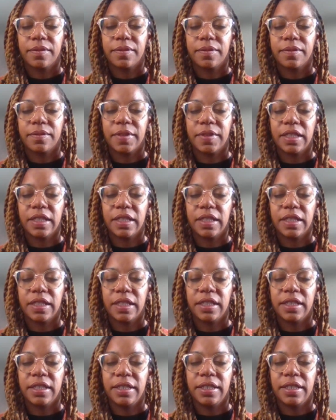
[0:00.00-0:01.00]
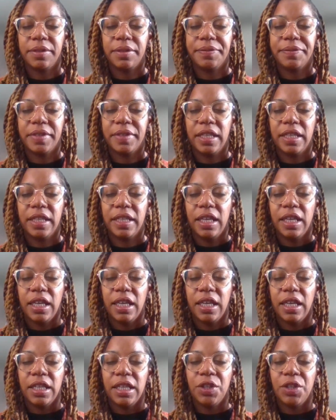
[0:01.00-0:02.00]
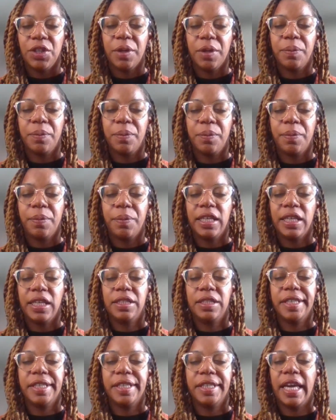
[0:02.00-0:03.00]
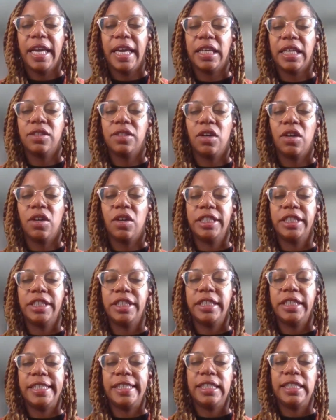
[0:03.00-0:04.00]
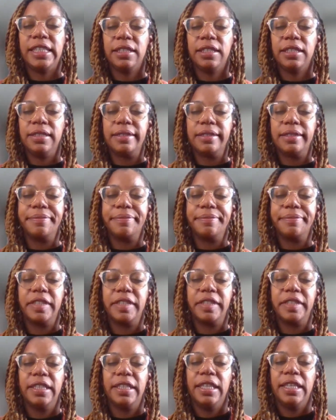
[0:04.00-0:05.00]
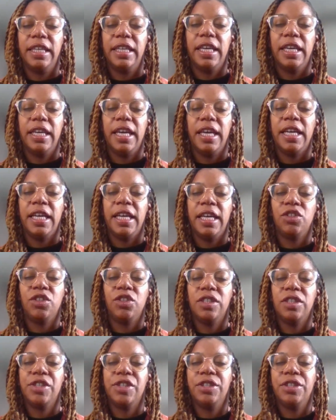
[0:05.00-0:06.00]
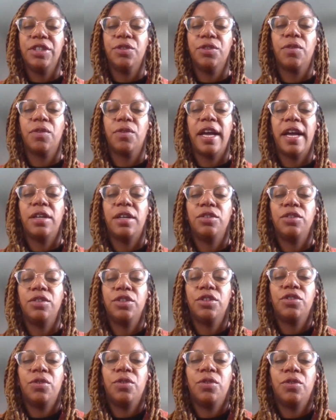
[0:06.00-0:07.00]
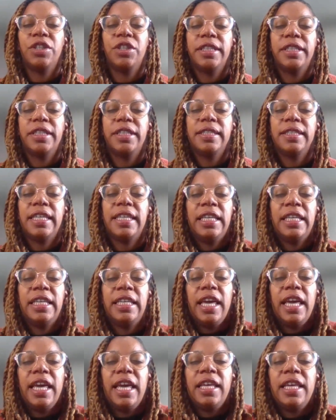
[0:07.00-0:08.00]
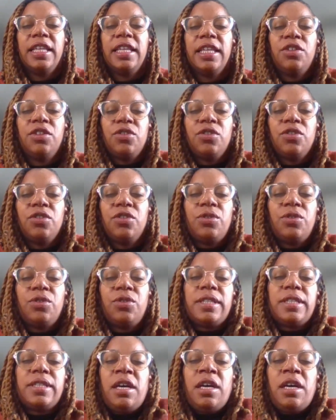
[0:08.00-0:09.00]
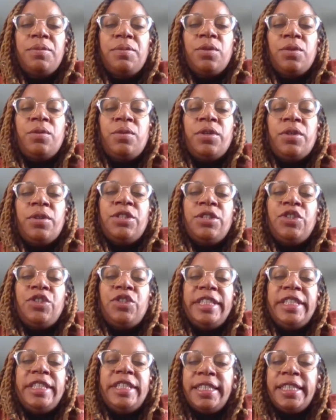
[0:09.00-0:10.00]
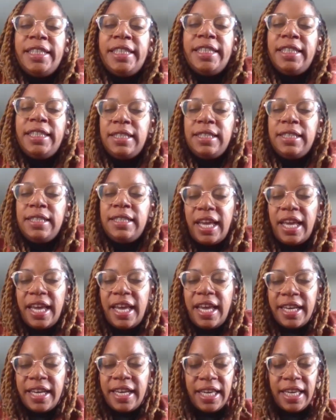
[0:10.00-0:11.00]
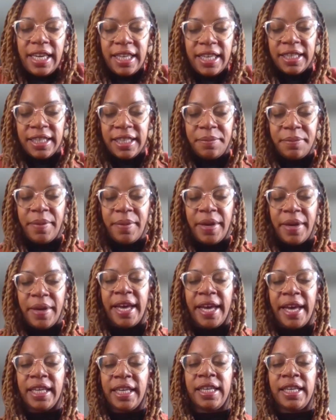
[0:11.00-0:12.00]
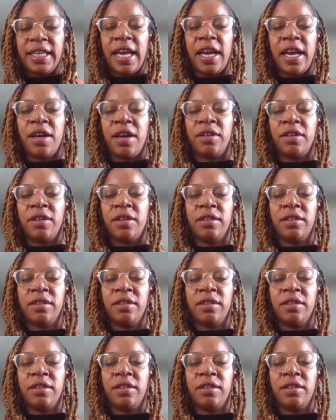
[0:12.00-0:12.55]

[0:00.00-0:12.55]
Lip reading: Good. Then you can place your hands on your knees and just start to round your shoulders, inhaling the shoulders up towards your ears and exhaling them back and down.